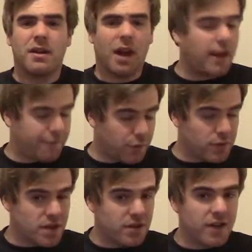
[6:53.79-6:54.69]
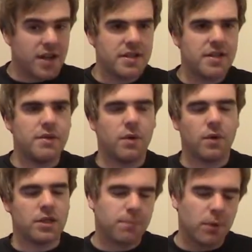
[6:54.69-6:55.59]
like Forza Horizon
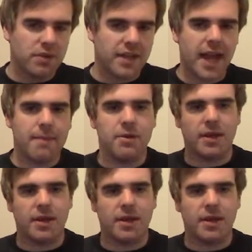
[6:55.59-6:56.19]
or a sports game.